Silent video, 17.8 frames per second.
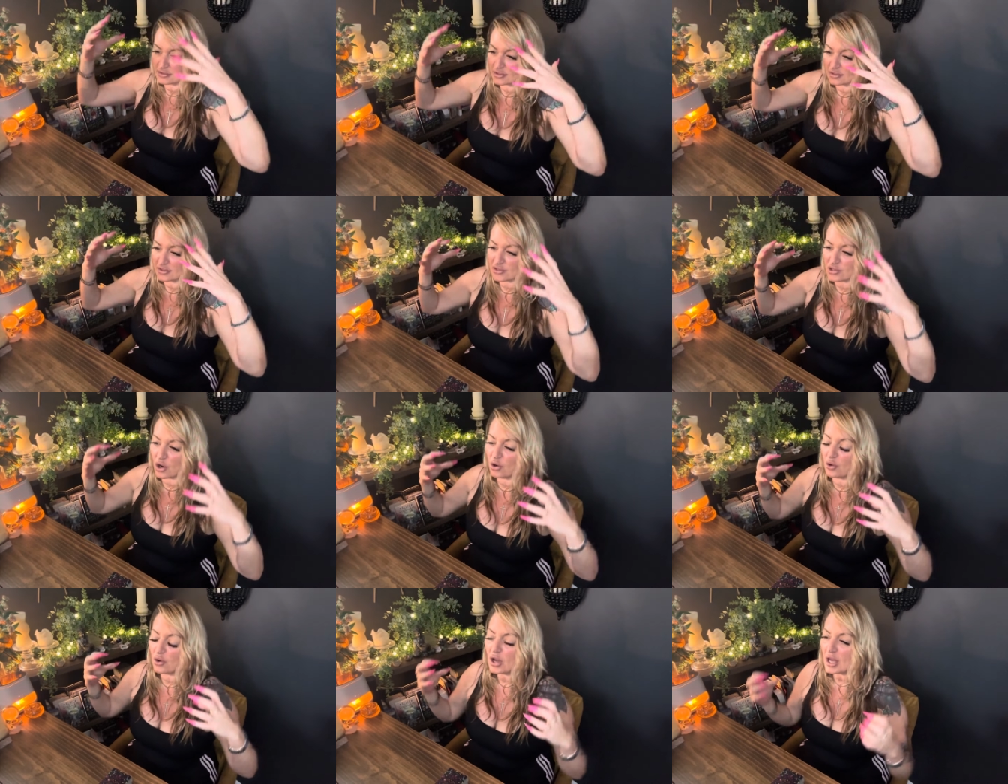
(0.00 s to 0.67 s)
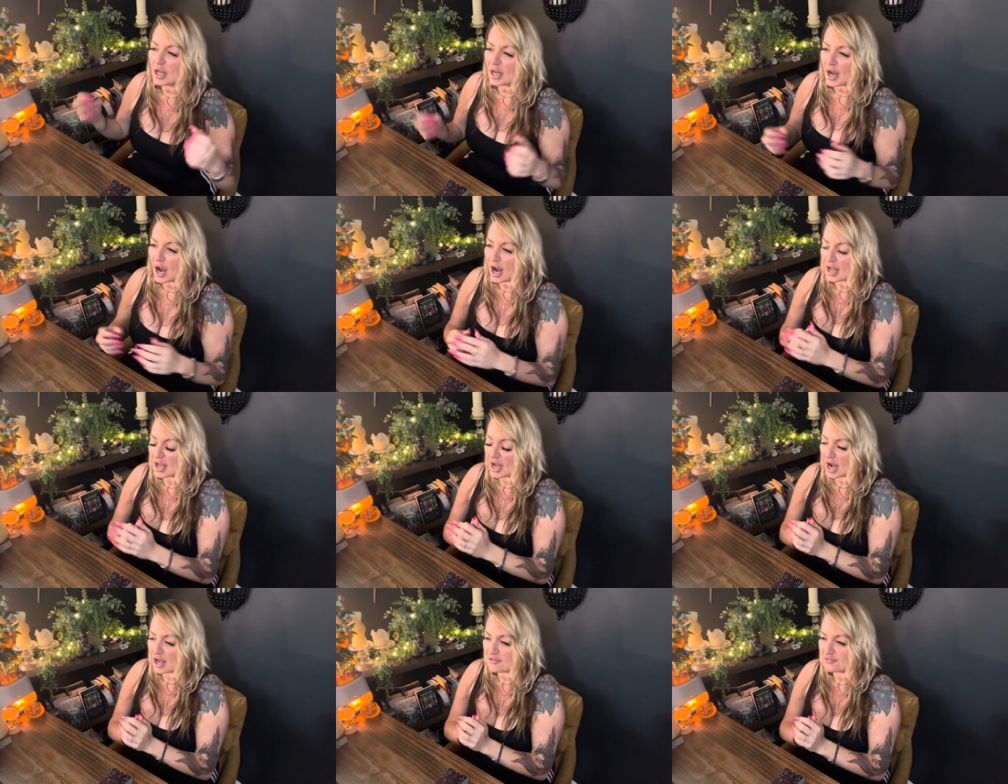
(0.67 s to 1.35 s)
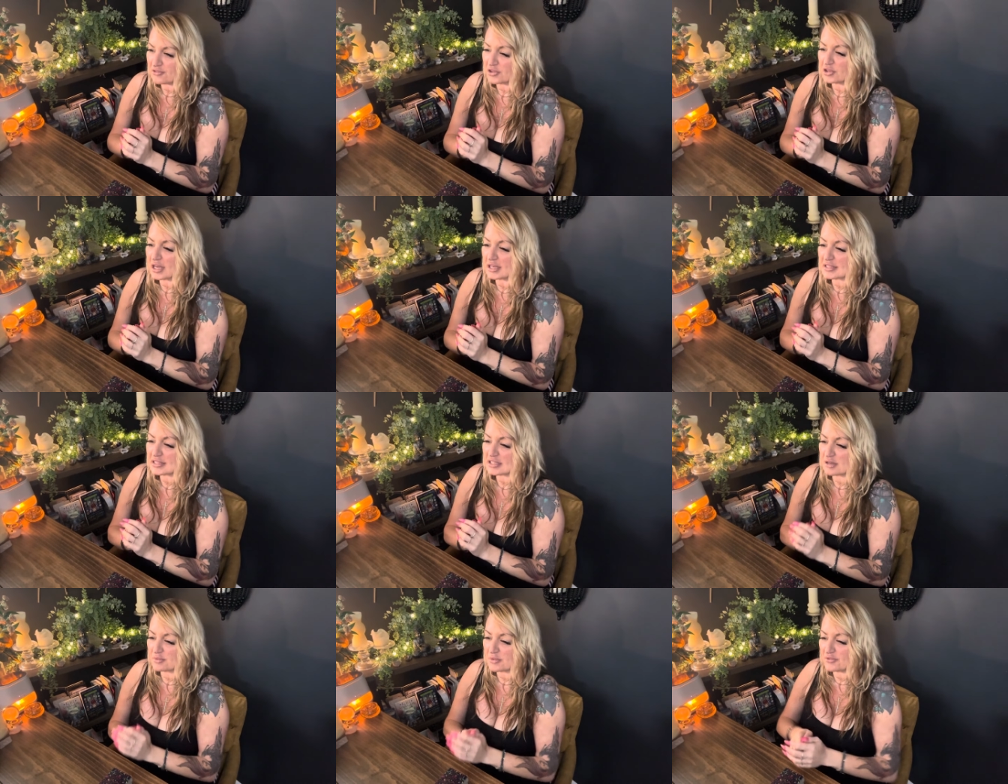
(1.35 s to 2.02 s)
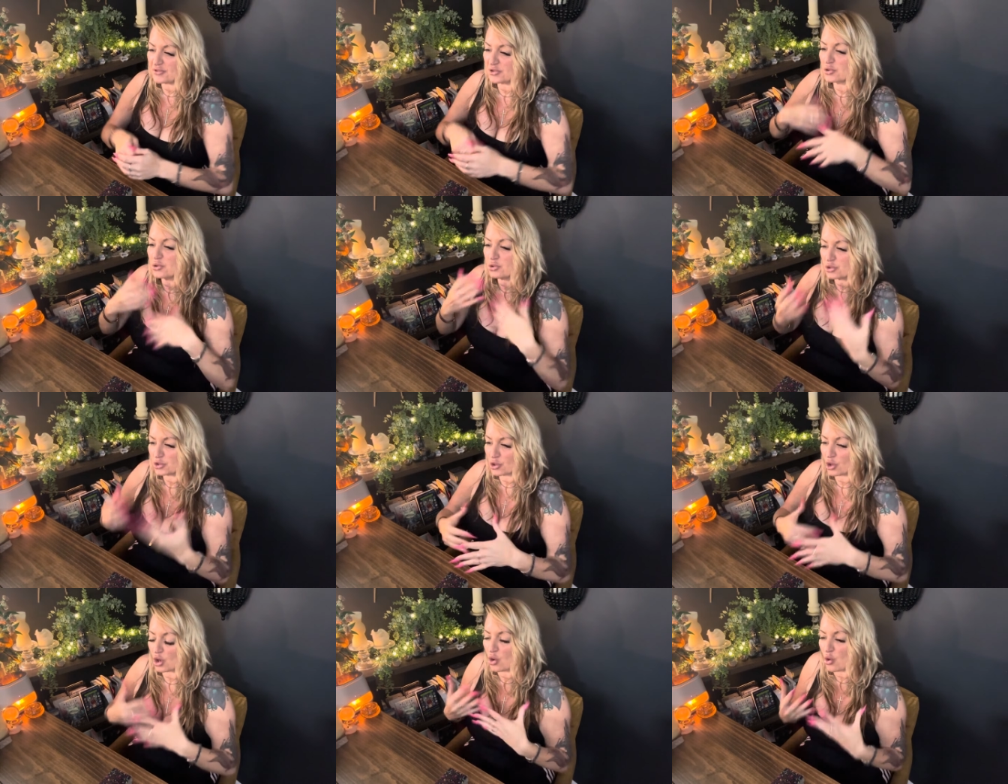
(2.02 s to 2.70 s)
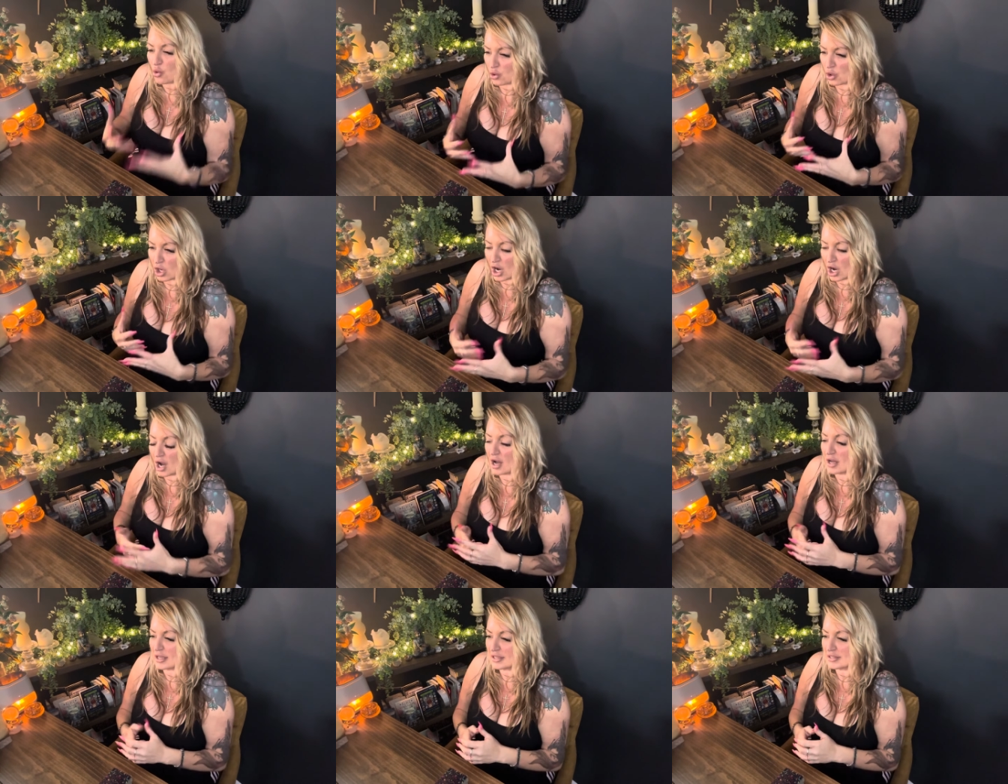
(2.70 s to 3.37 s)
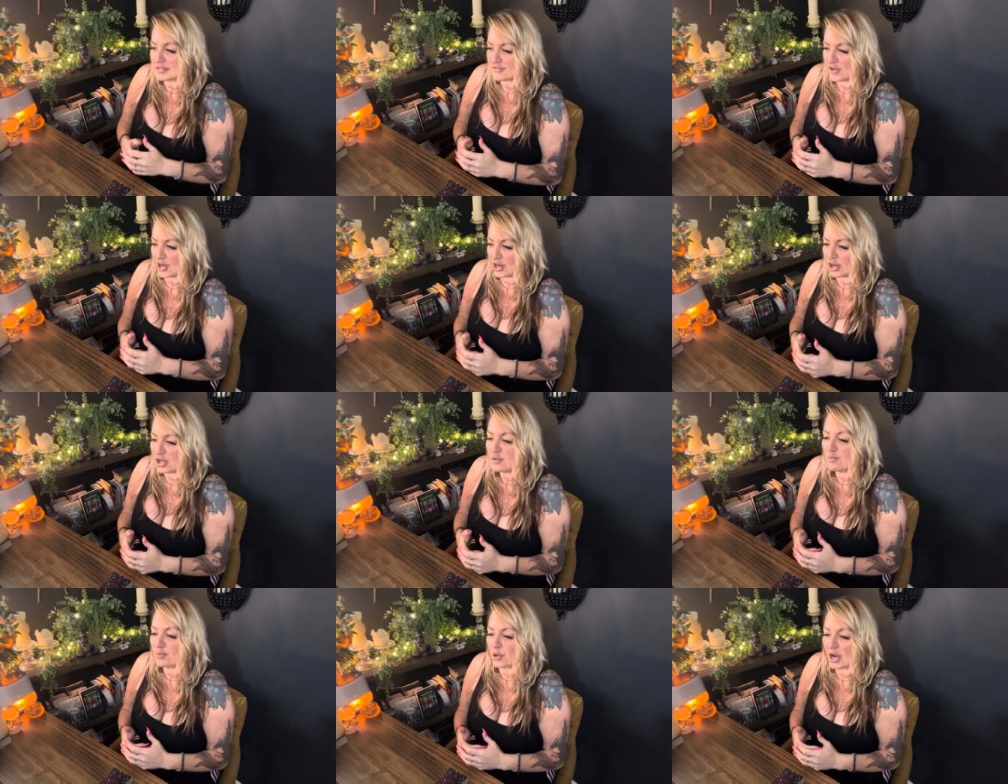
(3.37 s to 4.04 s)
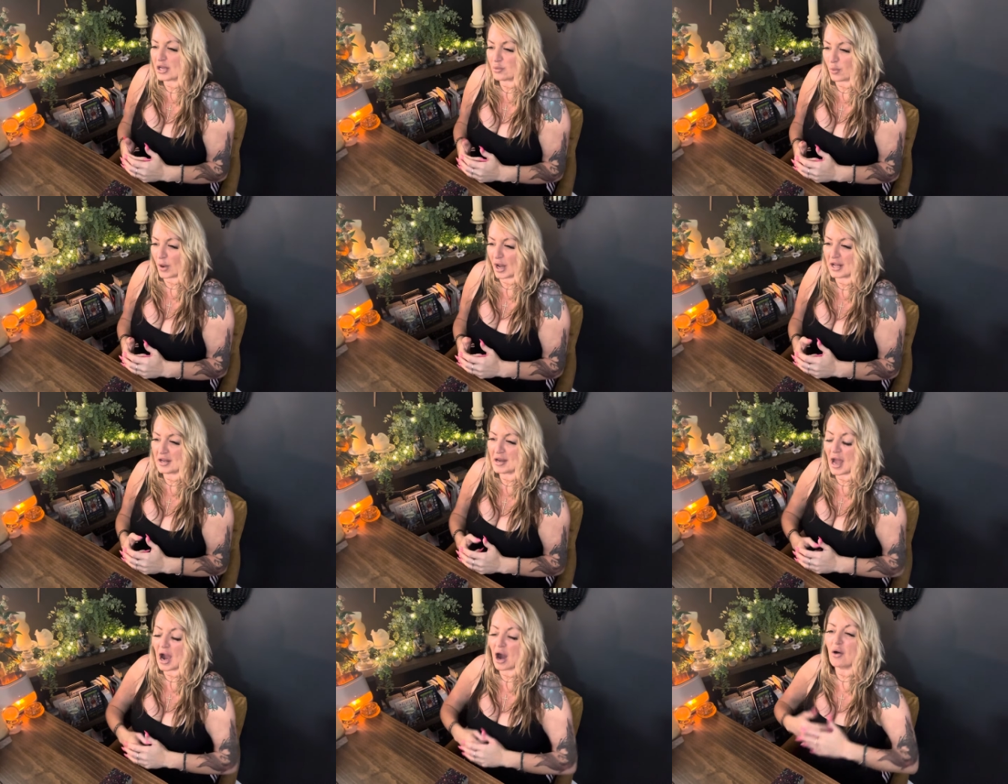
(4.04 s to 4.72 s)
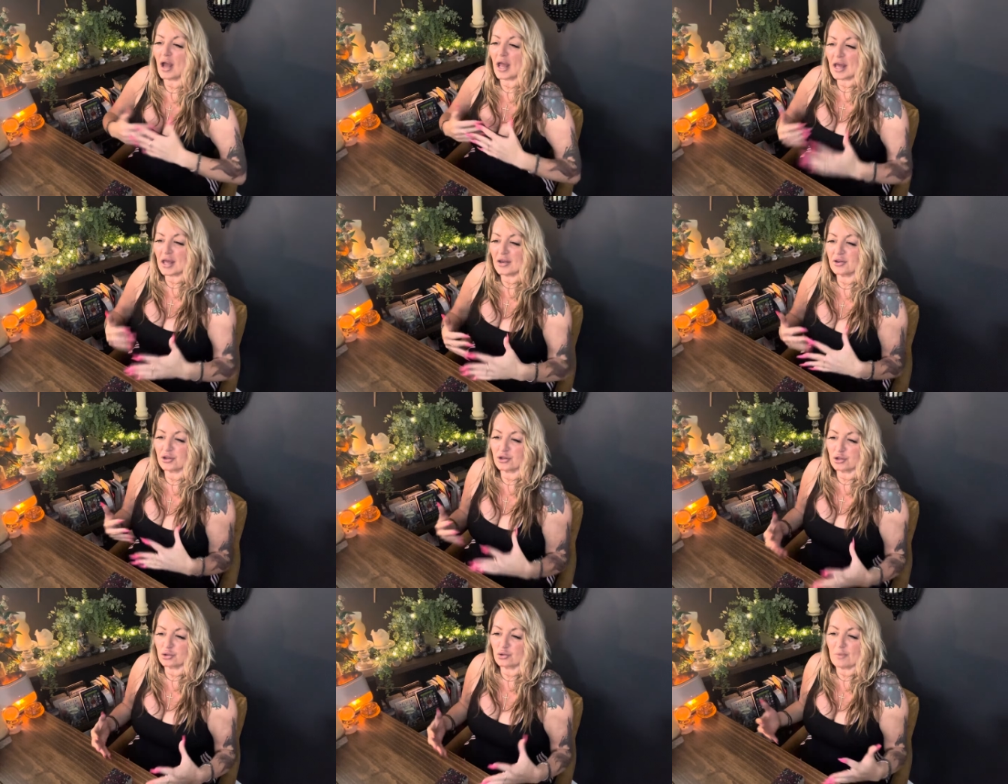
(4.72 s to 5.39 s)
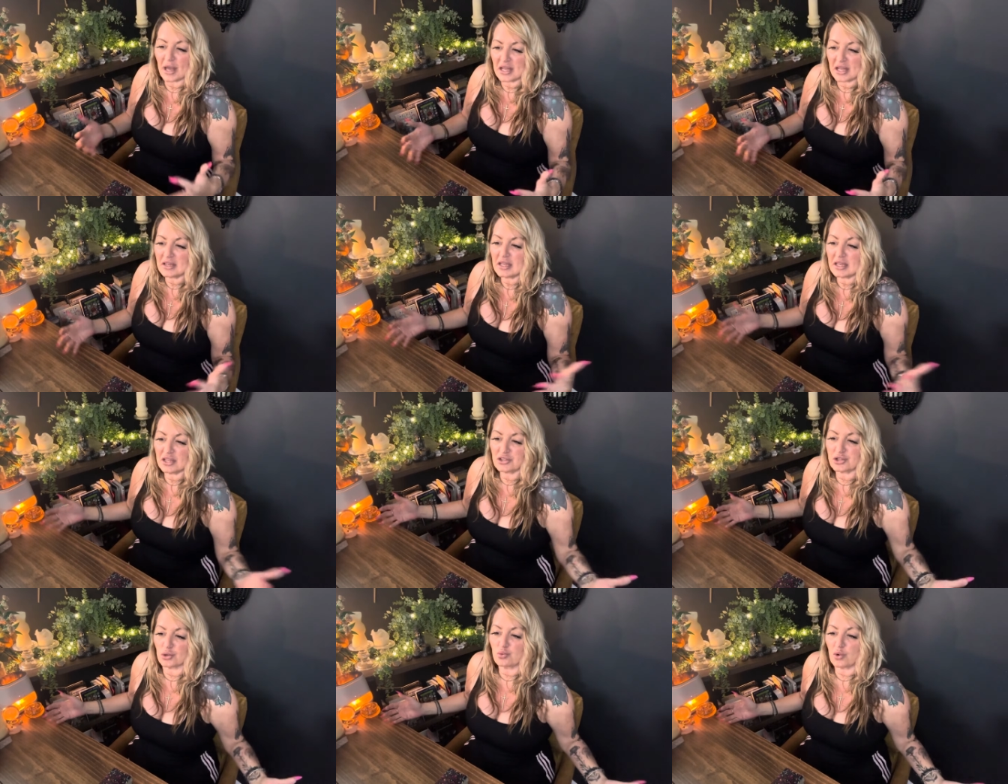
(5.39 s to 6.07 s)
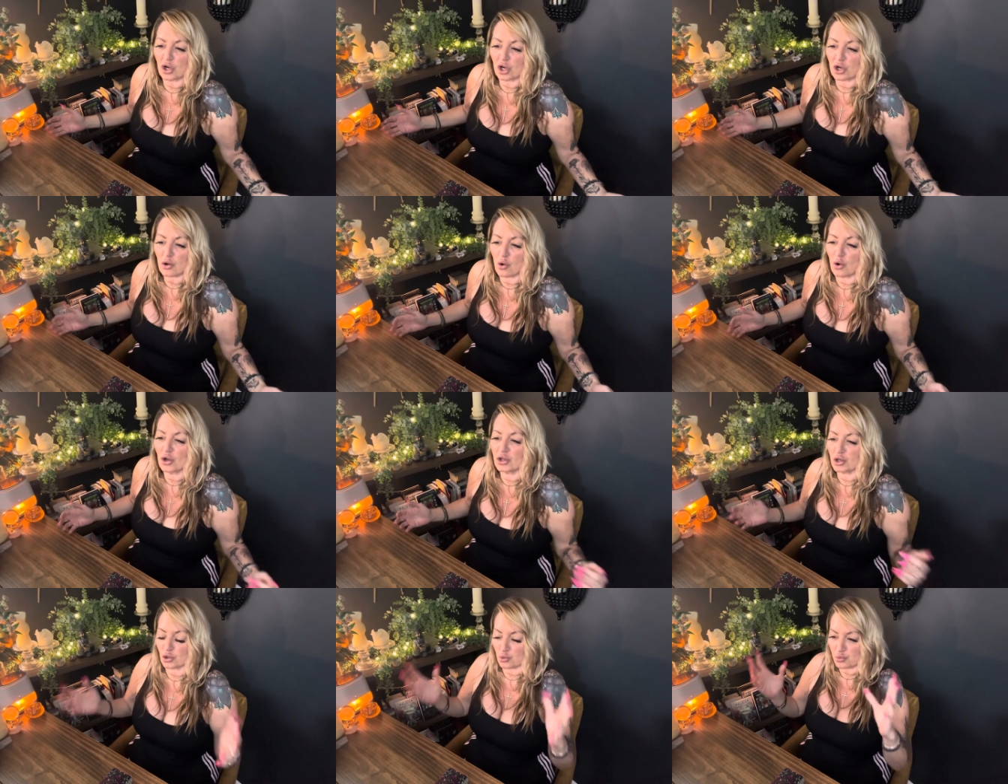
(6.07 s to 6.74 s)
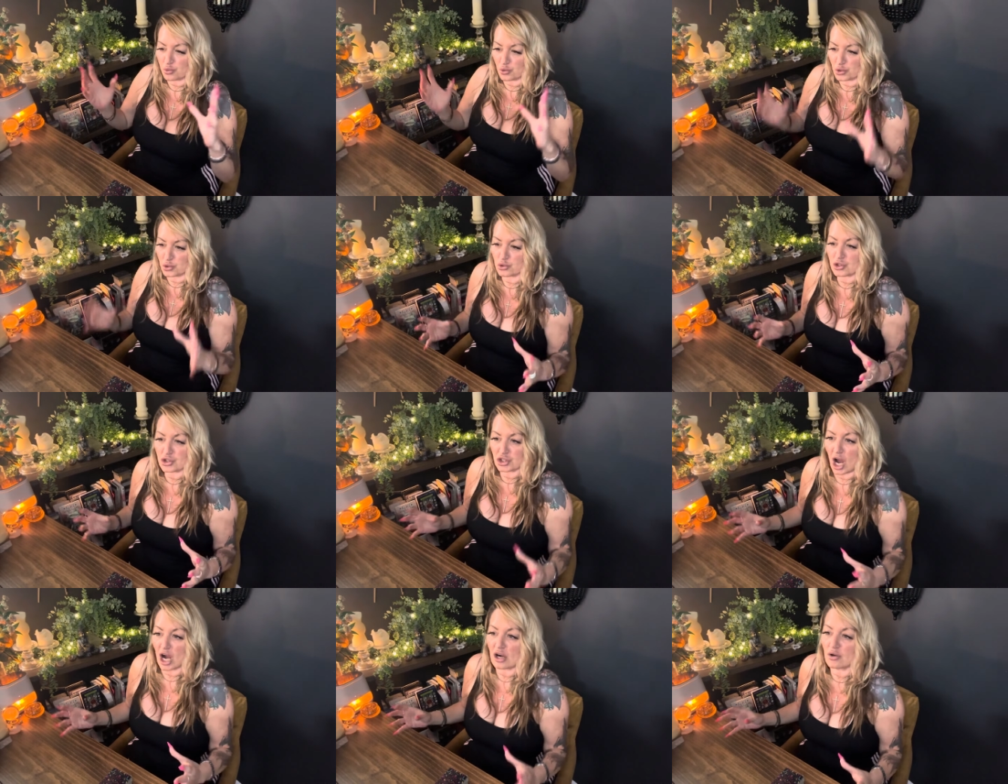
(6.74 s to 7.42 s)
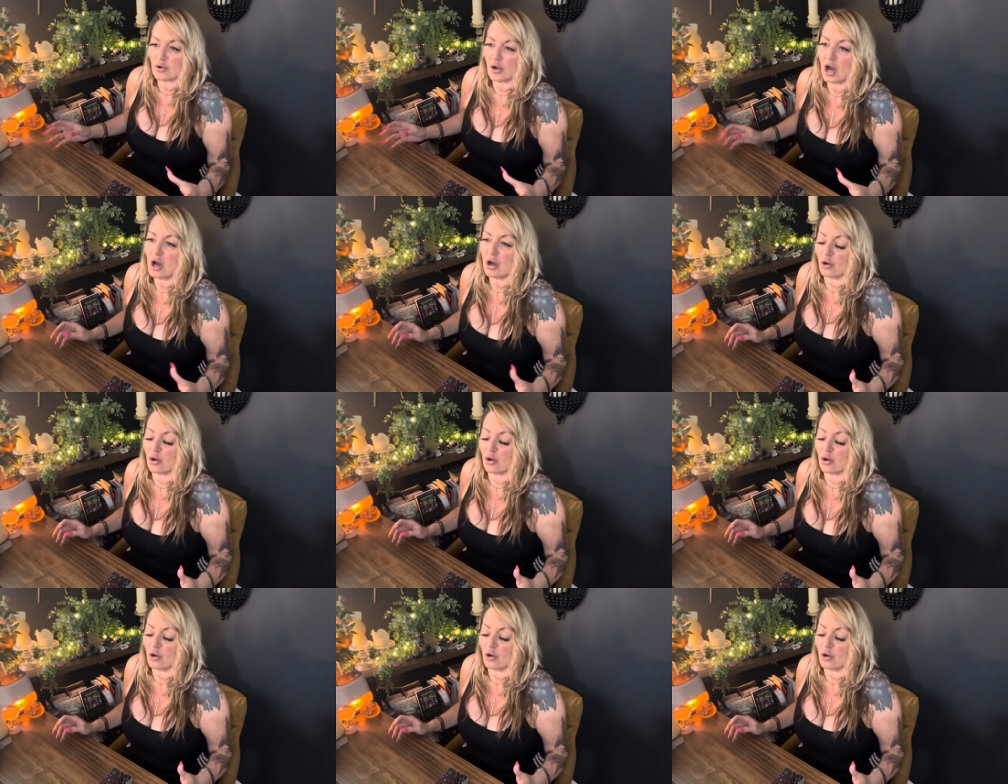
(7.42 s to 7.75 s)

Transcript: so I, I feel like some of you, your aura is very bright right now, and you may need to work on your root chakra,